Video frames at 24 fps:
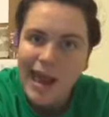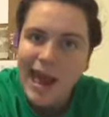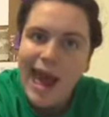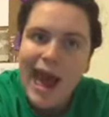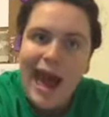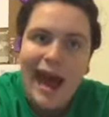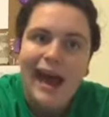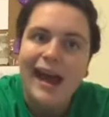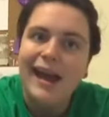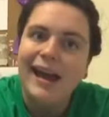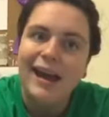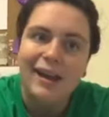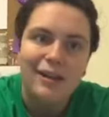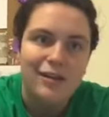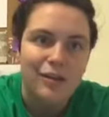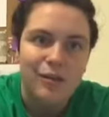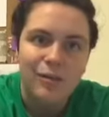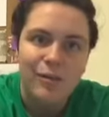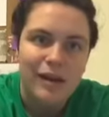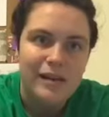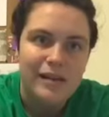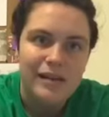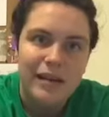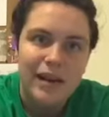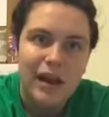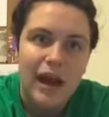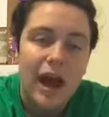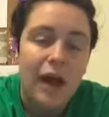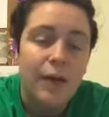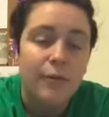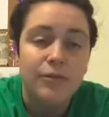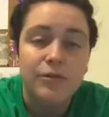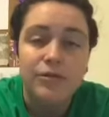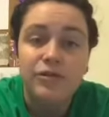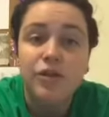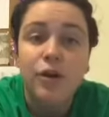I had no idea. I
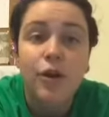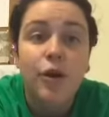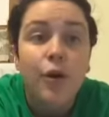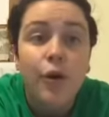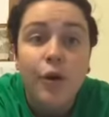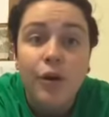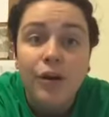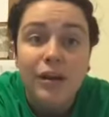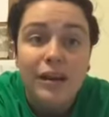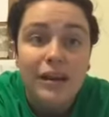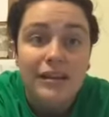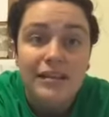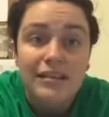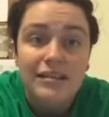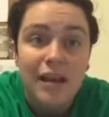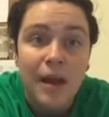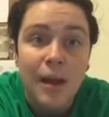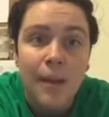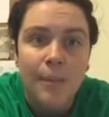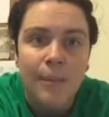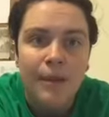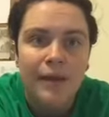was totally stumped,